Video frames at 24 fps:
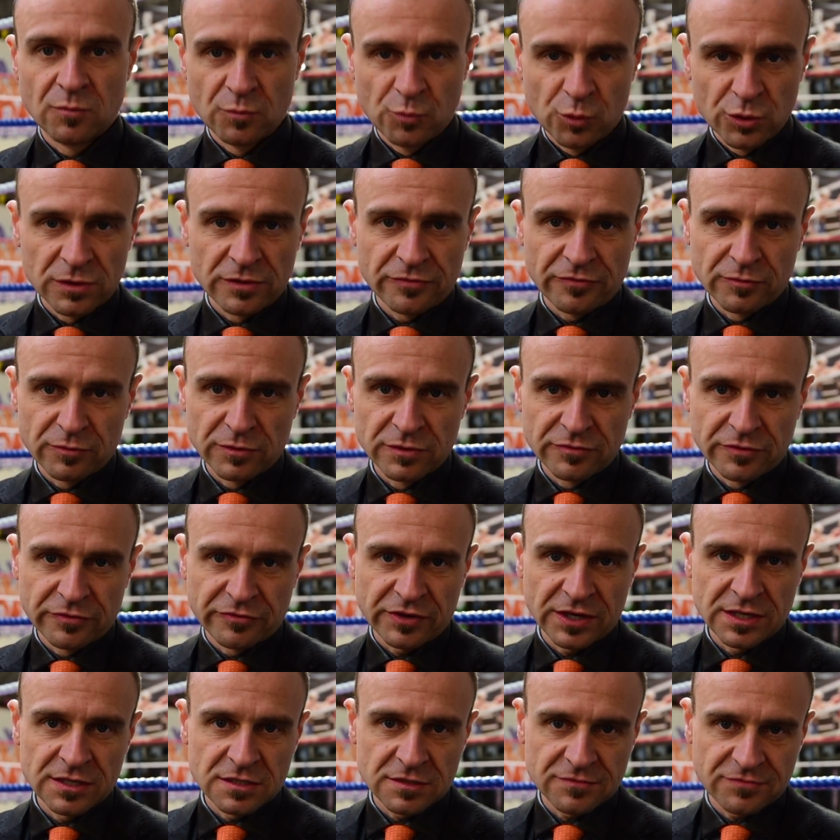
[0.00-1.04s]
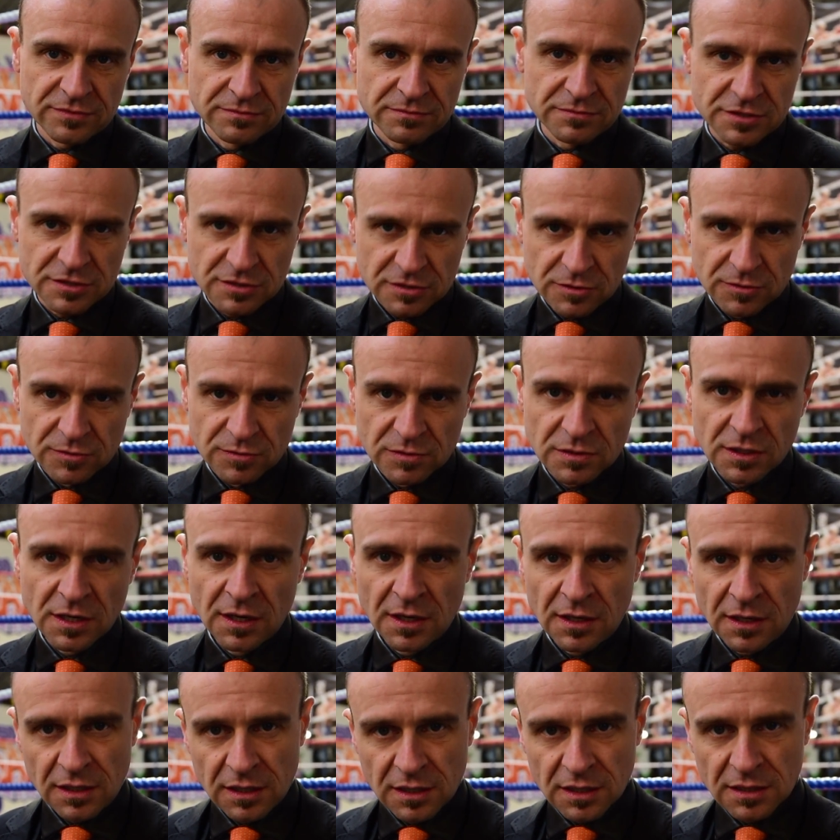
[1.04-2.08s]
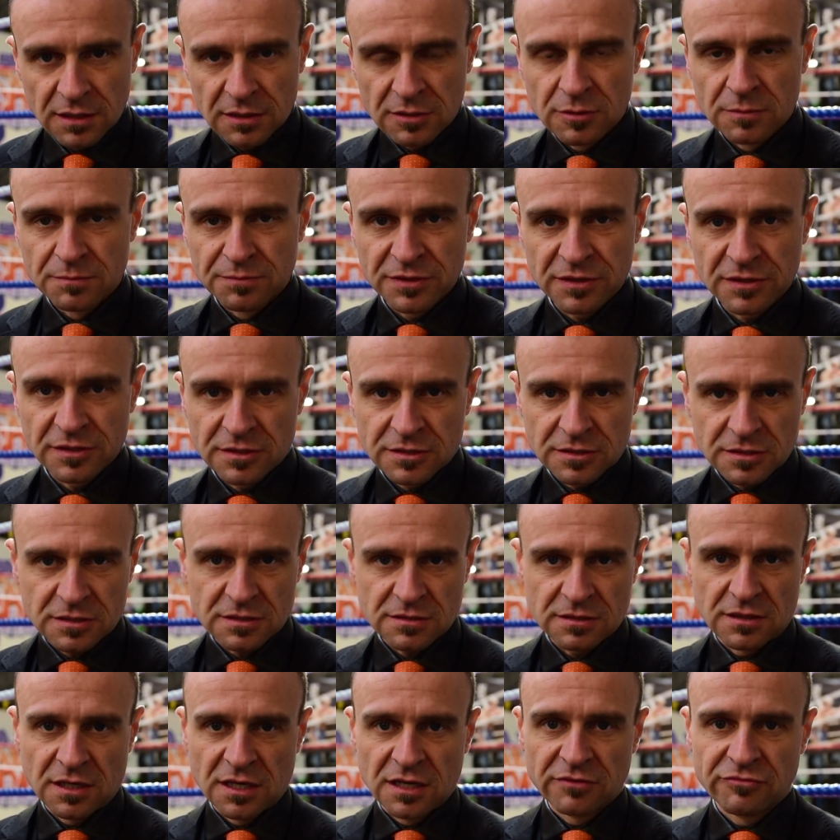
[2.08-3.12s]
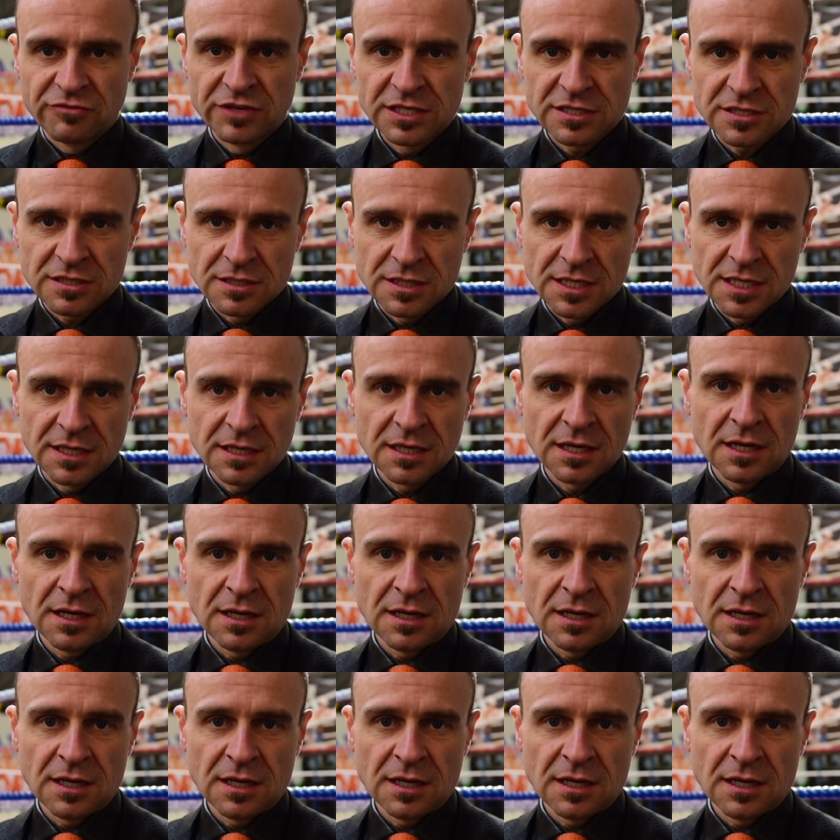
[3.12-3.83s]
wonderful friends from school who are brothers recently,